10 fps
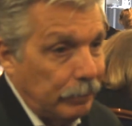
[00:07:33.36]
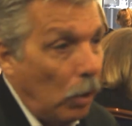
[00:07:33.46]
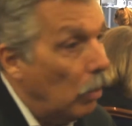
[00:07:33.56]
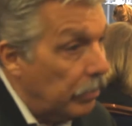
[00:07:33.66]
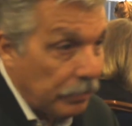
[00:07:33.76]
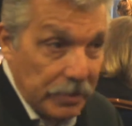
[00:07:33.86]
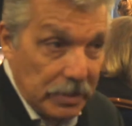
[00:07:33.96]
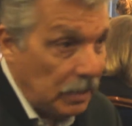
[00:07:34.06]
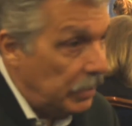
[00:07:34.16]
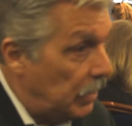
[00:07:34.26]
all the
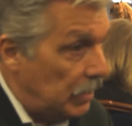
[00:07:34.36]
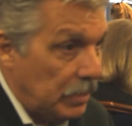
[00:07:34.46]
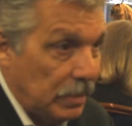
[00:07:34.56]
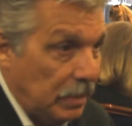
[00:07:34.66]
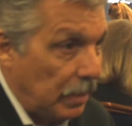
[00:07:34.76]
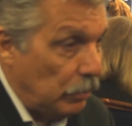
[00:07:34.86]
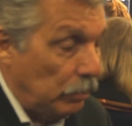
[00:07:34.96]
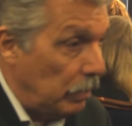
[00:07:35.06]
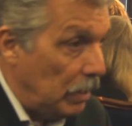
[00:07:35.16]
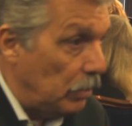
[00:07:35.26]
facilities that
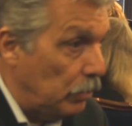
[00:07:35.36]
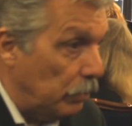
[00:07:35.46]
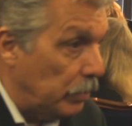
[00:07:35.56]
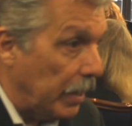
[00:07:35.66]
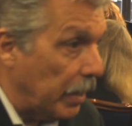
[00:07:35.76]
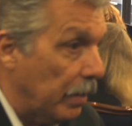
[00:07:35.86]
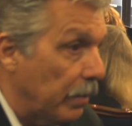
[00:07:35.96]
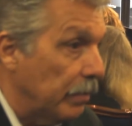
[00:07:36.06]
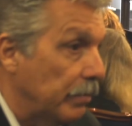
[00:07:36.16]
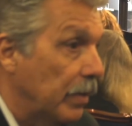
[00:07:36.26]
you need to take care
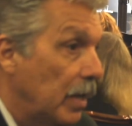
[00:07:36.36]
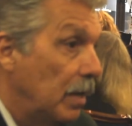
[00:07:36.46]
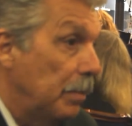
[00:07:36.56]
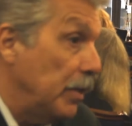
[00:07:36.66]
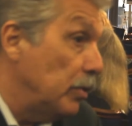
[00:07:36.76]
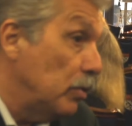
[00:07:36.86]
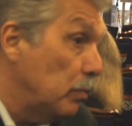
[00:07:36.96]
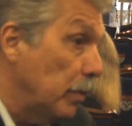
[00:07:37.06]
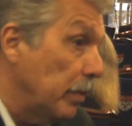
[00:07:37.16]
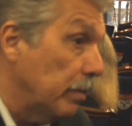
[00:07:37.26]
of patients
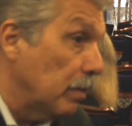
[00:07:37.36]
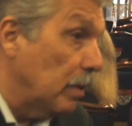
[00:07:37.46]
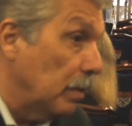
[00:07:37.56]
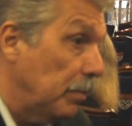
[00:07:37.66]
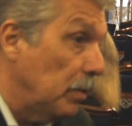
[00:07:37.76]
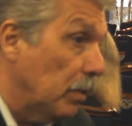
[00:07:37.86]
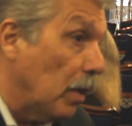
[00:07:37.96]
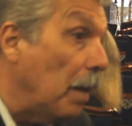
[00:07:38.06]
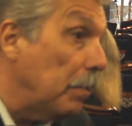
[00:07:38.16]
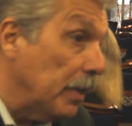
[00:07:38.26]
with uh, you know
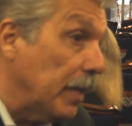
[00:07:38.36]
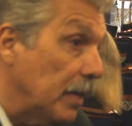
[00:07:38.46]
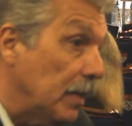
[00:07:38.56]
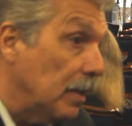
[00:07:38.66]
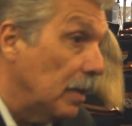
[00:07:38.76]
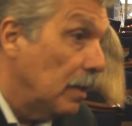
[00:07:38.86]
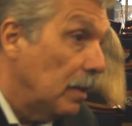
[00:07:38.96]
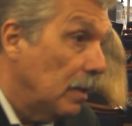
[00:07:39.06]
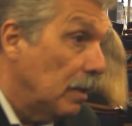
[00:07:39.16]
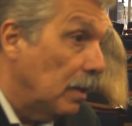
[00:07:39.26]
complicated
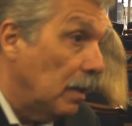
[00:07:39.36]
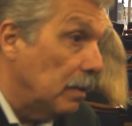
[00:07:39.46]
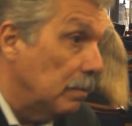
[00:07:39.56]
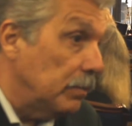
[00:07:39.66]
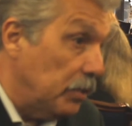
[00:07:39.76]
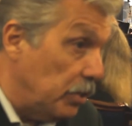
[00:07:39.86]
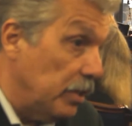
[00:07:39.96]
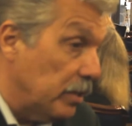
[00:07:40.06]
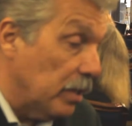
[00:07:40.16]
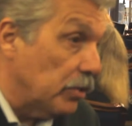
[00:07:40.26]
uh,
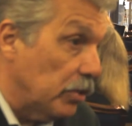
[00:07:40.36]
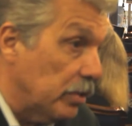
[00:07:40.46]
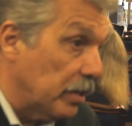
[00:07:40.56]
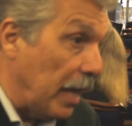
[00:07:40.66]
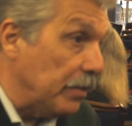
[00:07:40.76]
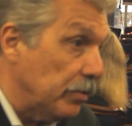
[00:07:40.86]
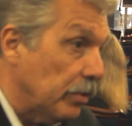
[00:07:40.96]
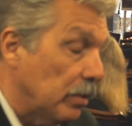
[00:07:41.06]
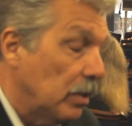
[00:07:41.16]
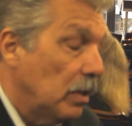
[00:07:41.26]
diseases such as cancer.
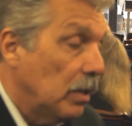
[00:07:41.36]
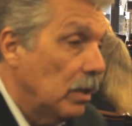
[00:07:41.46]
Yeah.